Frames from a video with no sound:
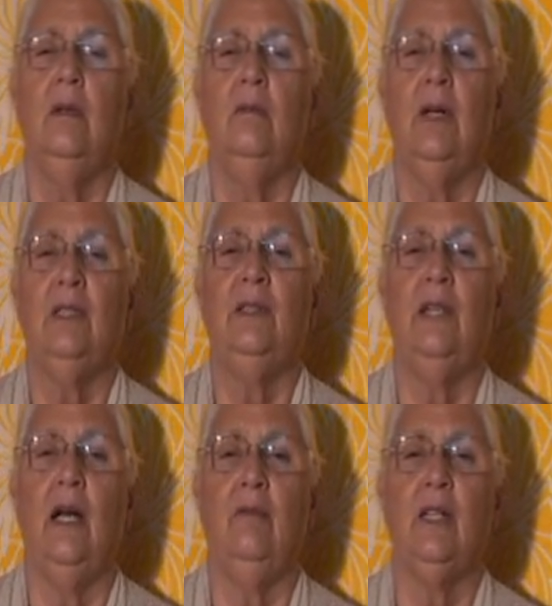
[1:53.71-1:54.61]

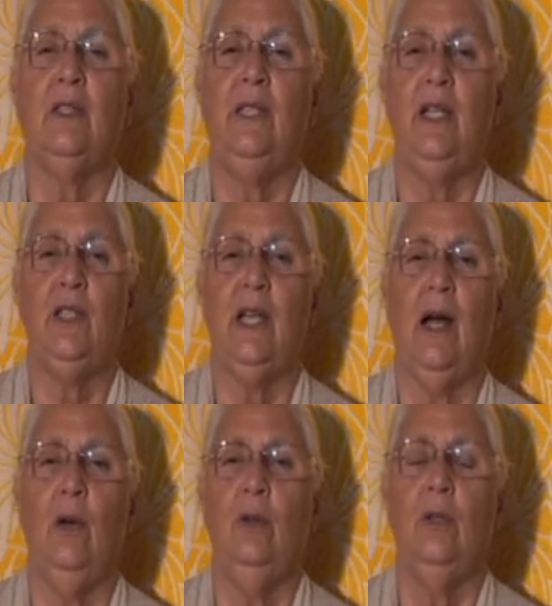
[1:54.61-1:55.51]
was dished
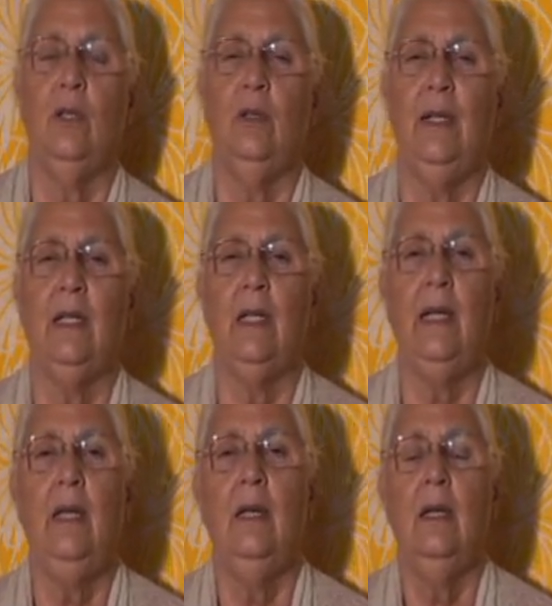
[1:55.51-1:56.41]
out
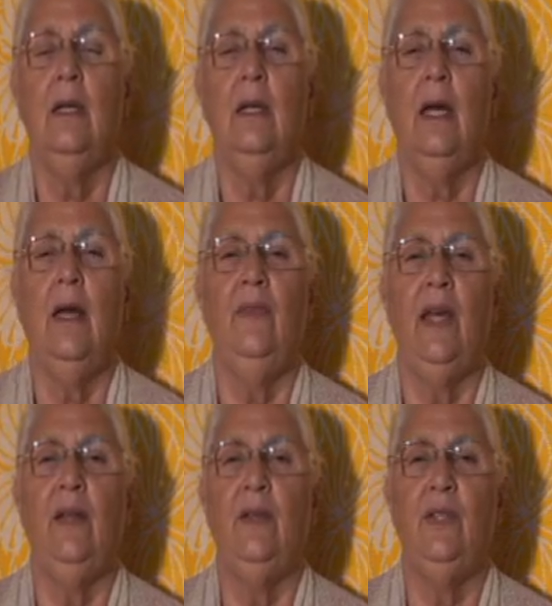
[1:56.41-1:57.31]
quickly, and
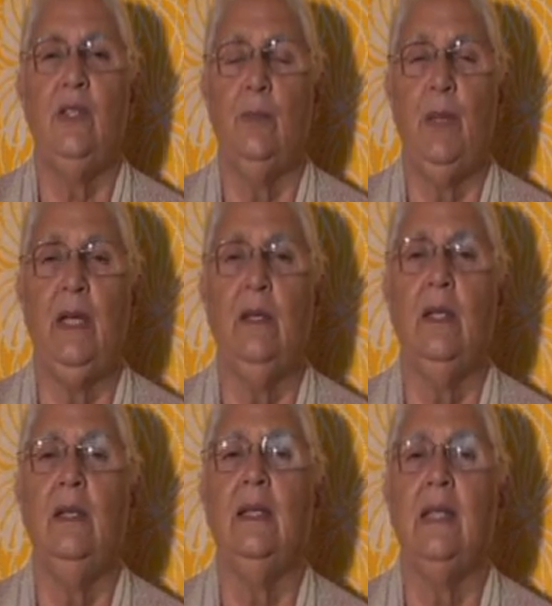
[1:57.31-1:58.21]
then it disappeared,
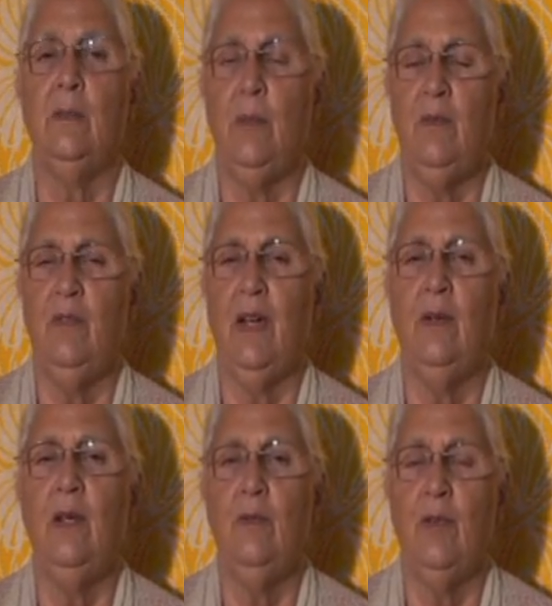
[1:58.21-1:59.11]
and it has been
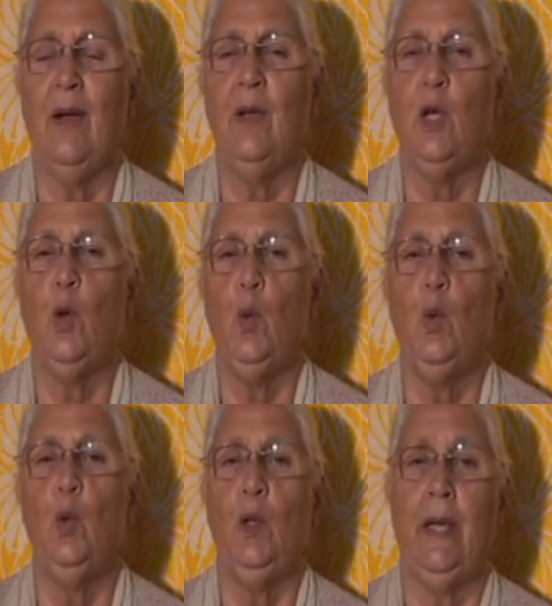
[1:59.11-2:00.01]
very, very
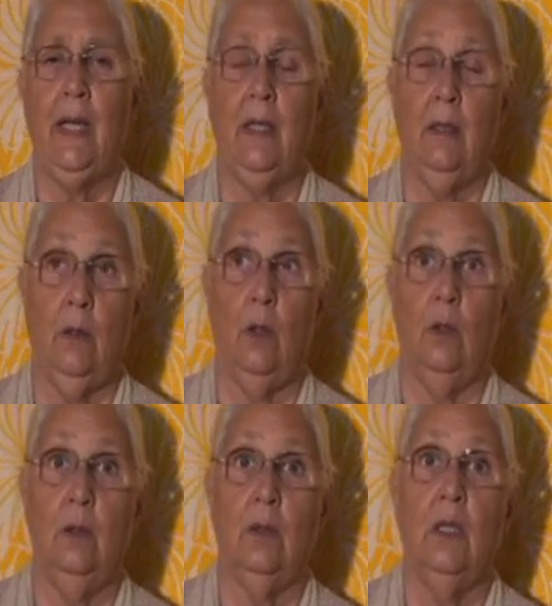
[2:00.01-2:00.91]
cool here,
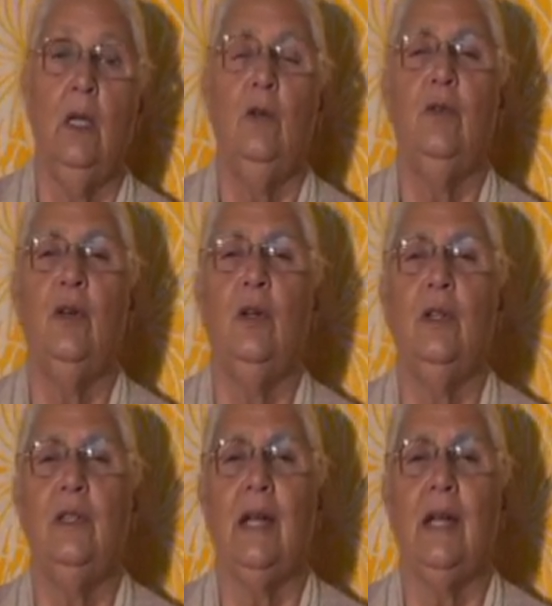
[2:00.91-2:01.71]
cold for the